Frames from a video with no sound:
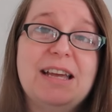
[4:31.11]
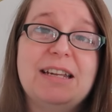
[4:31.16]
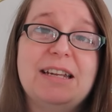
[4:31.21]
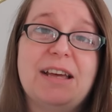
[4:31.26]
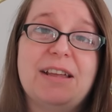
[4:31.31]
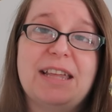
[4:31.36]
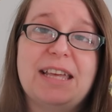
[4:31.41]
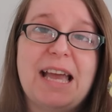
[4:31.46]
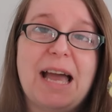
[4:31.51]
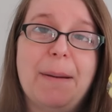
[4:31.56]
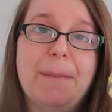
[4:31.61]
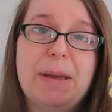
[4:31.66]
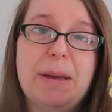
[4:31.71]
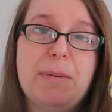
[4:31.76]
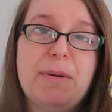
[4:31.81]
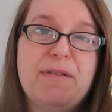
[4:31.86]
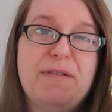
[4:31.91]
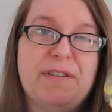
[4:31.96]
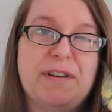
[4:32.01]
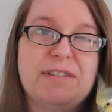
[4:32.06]
Now, they can be a
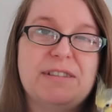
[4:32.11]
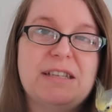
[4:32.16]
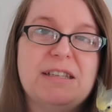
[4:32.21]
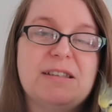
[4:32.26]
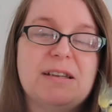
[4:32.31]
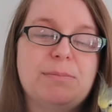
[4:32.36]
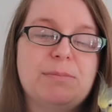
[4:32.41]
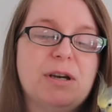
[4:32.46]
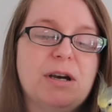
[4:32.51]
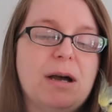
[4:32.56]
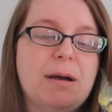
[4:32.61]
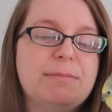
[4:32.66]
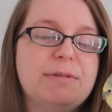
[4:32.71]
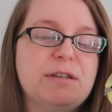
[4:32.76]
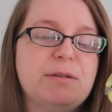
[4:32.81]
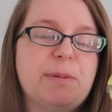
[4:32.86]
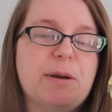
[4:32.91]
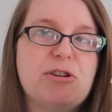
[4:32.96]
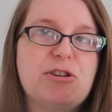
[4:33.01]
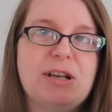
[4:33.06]
bit fussy sometimes,
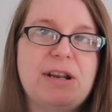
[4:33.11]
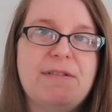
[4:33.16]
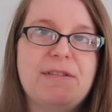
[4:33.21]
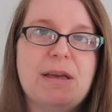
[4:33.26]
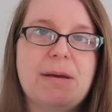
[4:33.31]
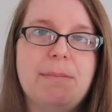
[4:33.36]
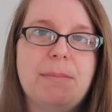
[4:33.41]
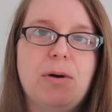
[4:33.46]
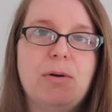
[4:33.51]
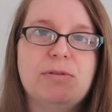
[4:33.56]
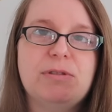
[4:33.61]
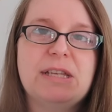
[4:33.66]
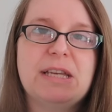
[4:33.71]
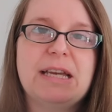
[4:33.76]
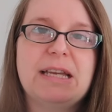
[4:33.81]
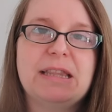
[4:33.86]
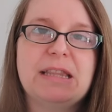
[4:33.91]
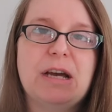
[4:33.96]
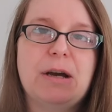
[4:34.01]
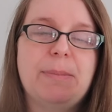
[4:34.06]
especially if they're
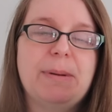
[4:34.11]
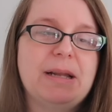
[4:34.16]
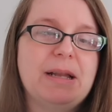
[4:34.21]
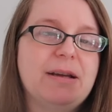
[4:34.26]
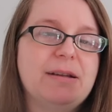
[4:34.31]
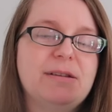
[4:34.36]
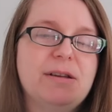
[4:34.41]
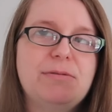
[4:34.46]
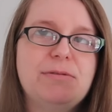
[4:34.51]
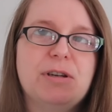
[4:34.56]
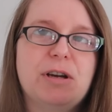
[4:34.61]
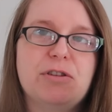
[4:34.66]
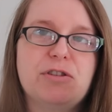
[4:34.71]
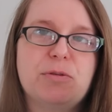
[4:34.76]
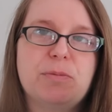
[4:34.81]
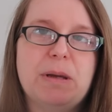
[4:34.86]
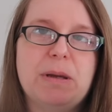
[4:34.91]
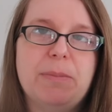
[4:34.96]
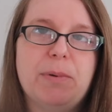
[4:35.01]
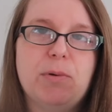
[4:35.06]
molting. They'll be like, don't
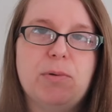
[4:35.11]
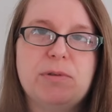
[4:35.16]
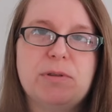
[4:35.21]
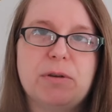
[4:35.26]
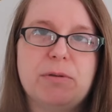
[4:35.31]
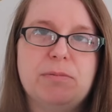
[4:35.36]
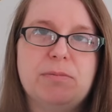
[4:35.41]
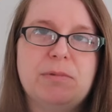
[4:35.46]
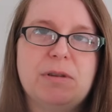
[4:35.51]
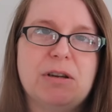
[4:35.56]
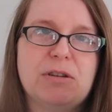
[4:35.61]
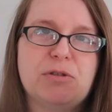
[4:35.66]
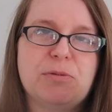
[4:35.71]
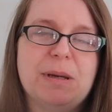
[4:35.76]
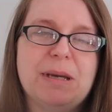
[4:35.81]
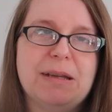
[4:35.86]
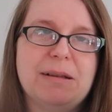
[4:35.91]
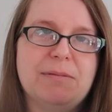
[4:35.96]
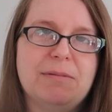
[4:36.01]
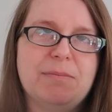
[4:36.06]
touch me, but also touch
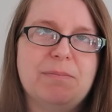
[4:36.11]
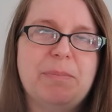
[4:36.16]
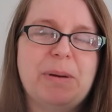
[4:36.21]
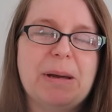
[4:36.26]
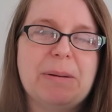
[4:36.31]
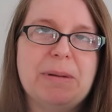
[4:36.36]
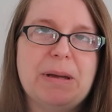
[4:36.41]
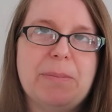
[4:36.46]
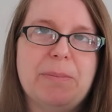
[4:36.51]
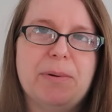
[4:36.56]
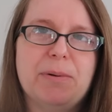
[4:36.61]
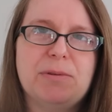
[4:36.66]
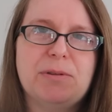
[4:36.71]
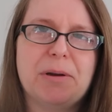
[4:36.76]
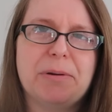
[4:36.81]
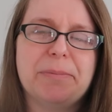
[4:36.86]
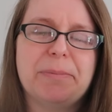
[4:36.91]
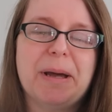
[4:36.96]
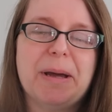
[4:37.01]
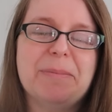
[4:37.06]
me and pet me, but
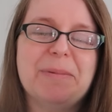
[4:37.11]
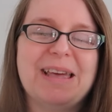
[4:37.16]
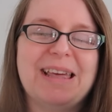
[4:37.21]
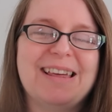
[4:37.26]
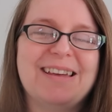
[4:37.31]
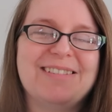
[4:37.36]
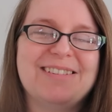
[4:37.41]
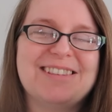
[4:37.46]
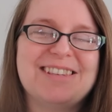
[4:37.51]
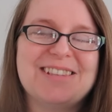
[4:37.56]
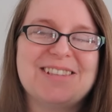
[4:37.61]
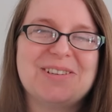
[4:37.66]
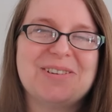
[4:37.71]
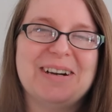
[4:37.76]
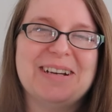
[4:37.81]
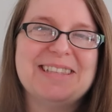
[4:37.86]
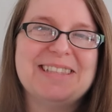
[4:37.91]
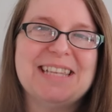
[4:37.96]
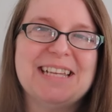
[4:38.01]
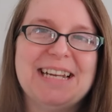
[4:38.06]
don't pet me, which is
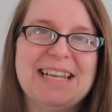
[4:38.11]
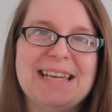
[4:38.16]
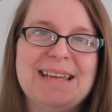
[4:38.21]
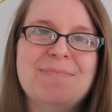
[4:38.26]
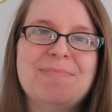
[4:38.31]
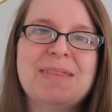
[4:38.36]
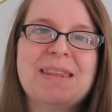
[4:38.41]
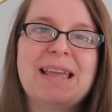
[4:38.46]
quite silly.